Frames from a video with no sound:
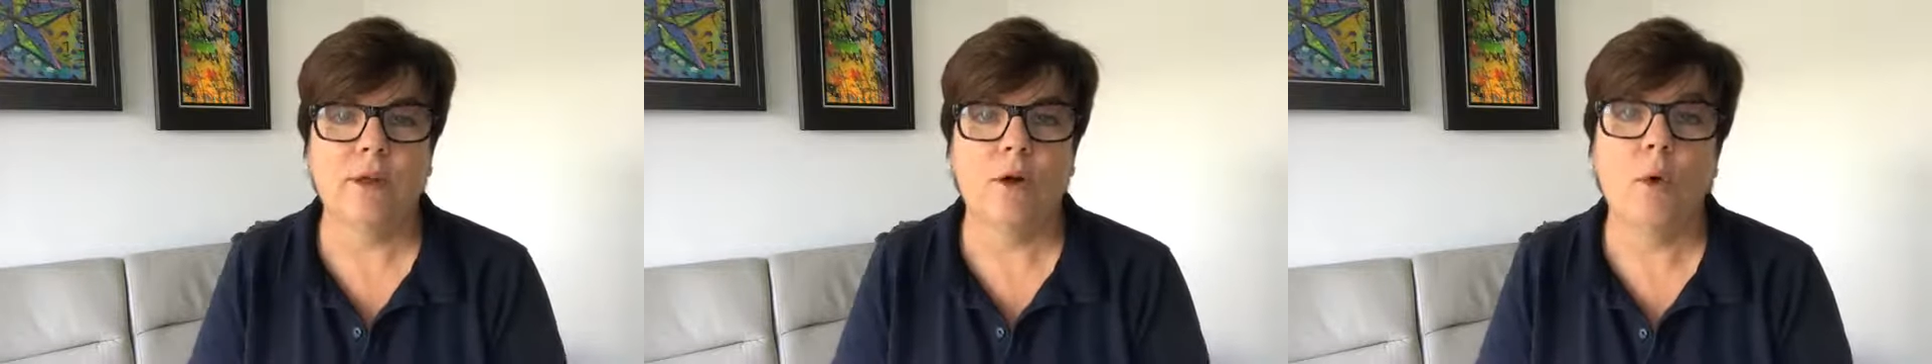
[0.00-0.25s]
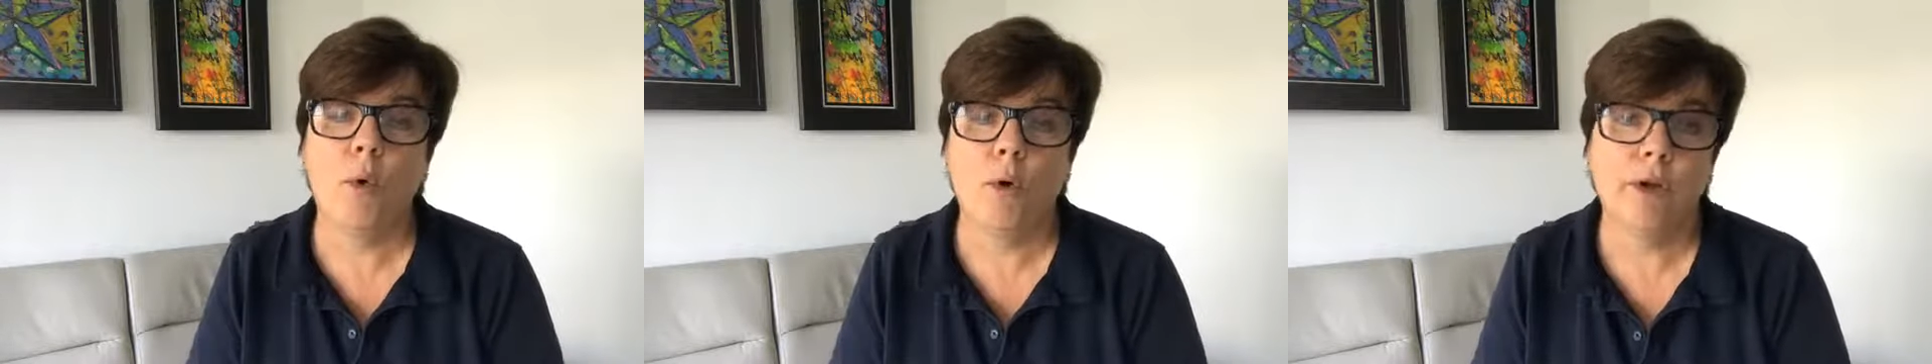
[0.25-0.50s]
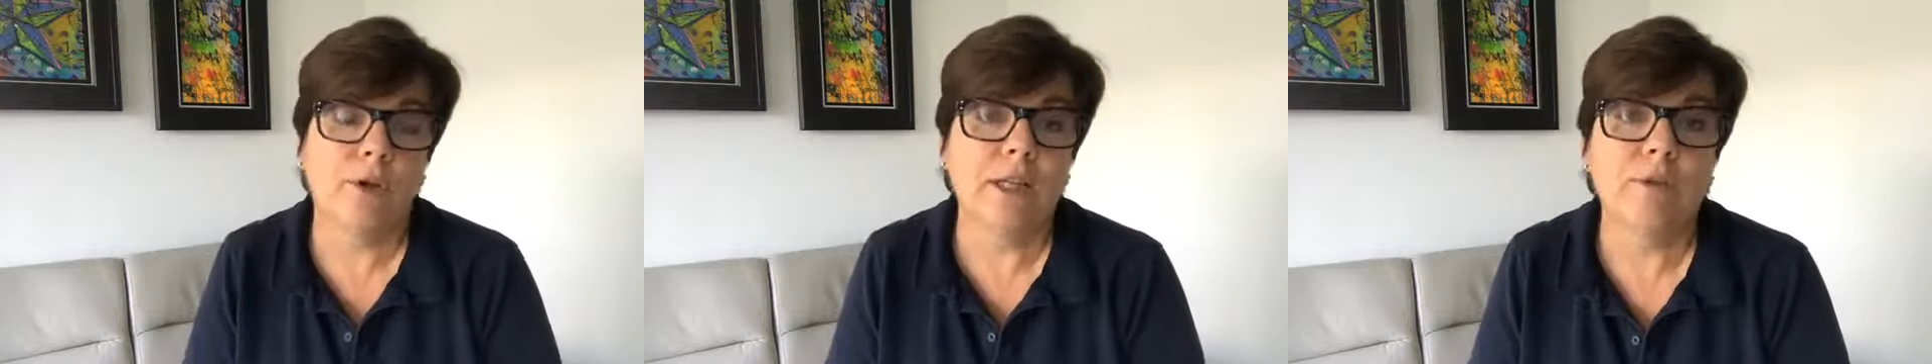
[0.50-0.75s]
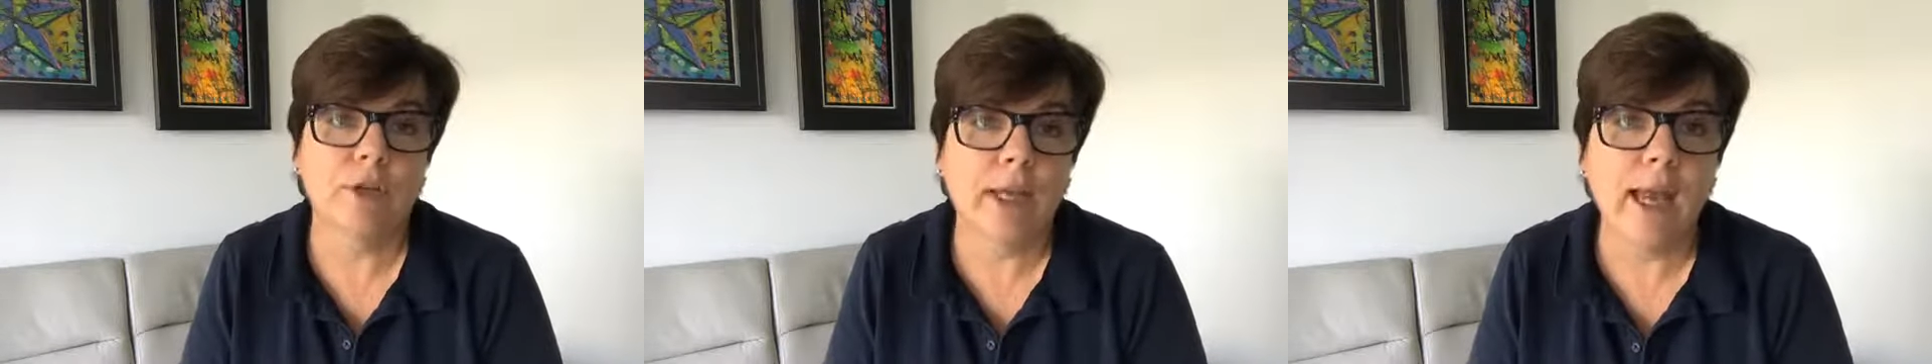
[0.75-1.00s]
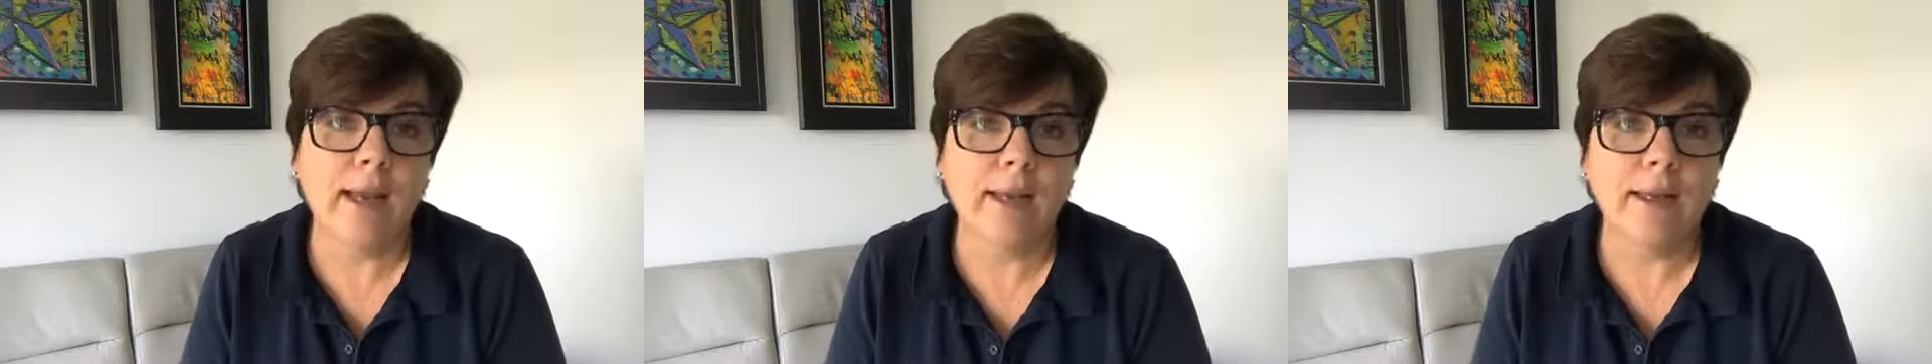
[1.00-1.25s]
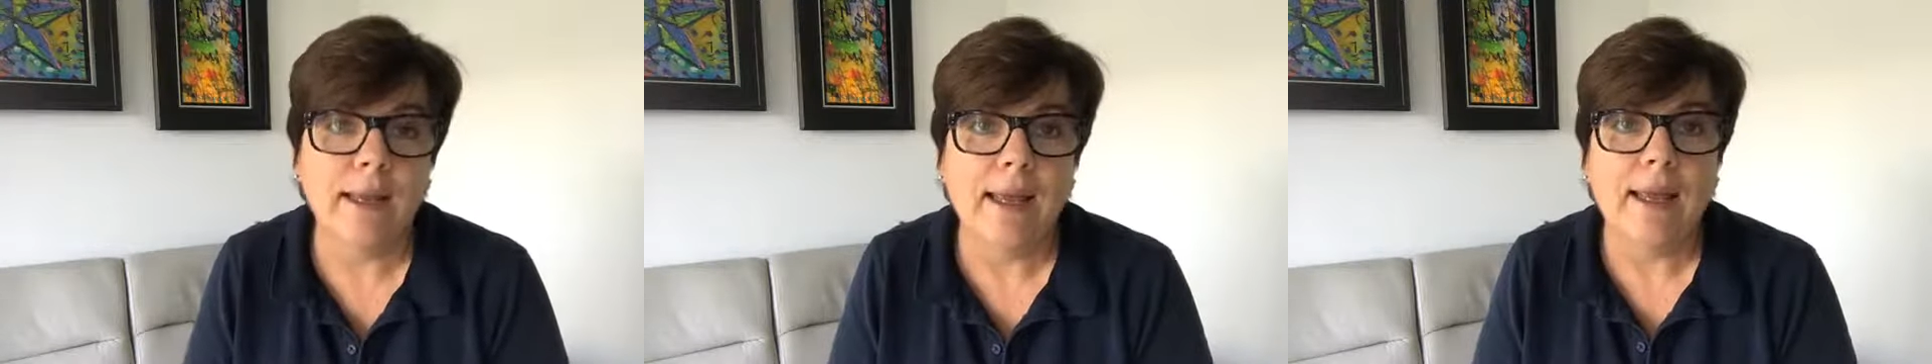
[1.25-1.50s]
or you'll never get it,
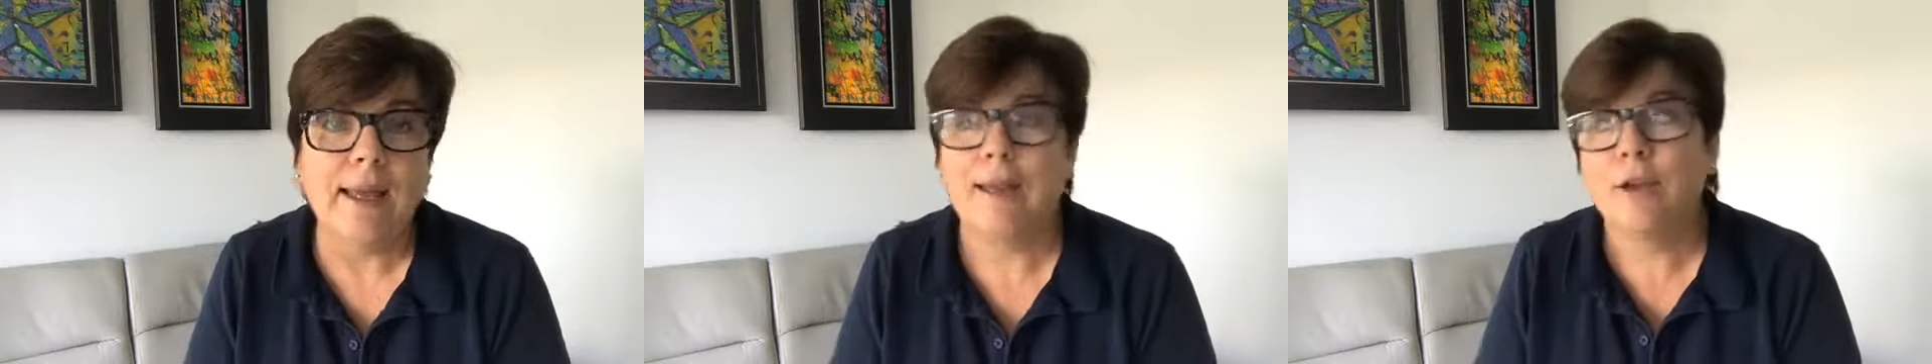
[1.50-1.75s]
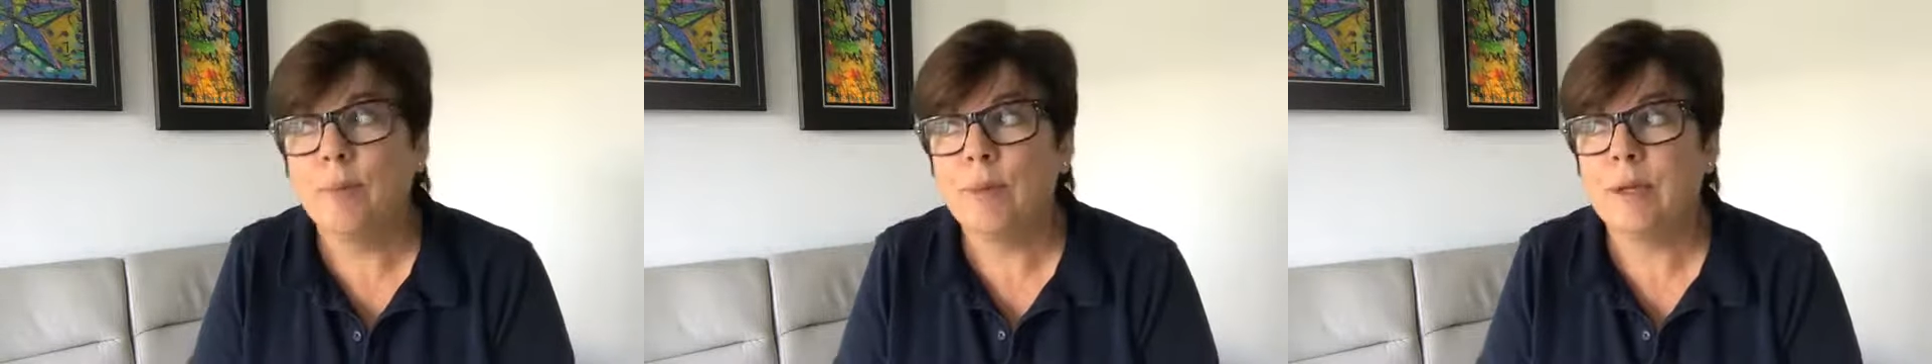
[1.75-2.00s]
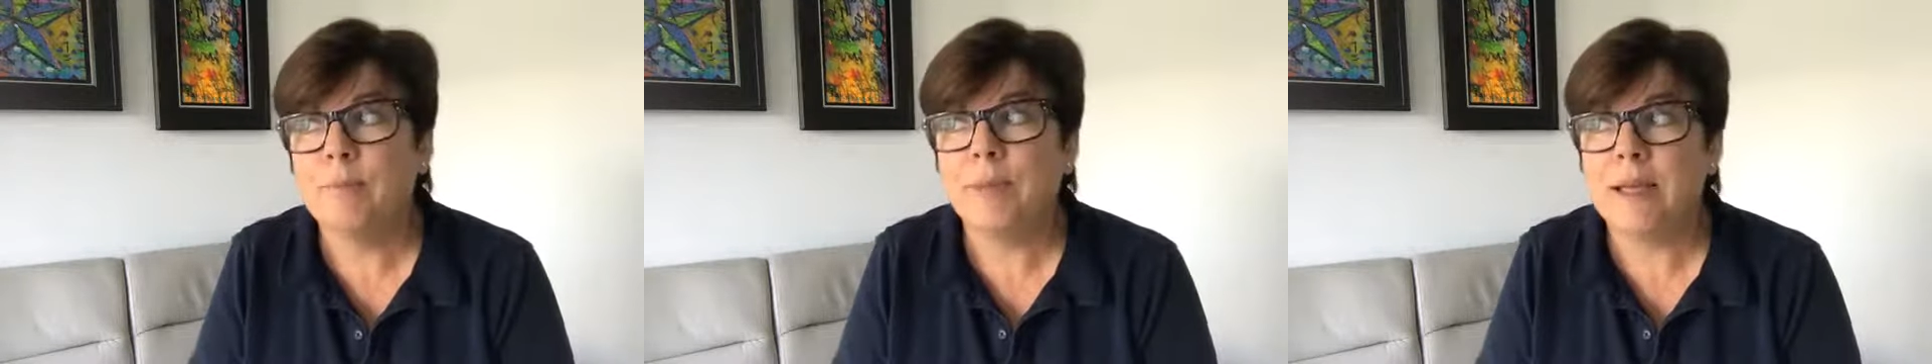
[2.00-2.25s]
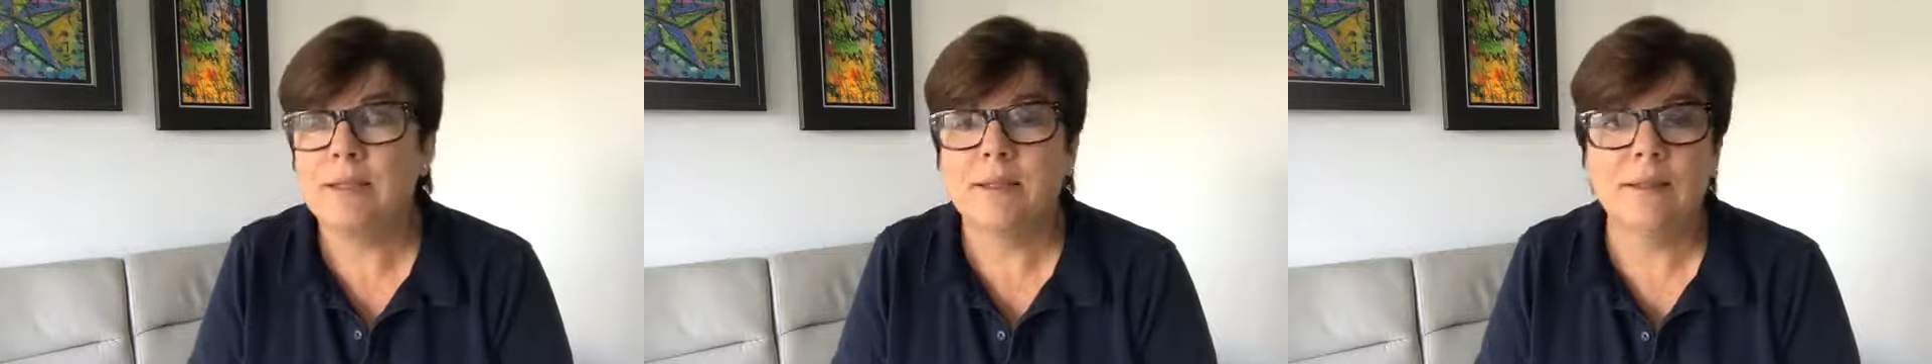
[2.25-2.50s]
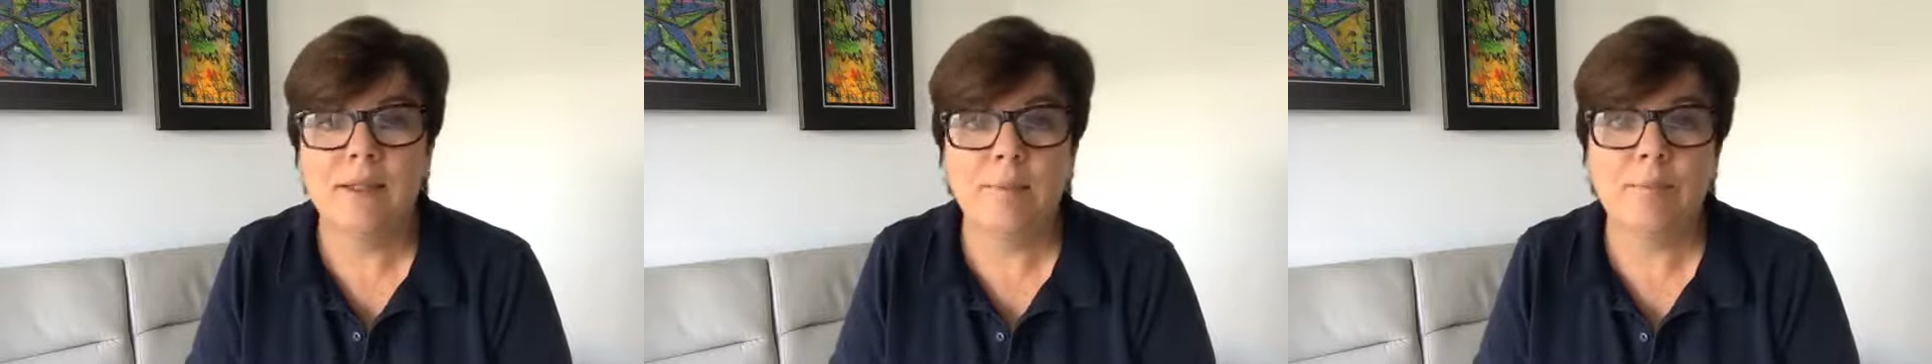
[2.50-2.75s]
and you'll be basically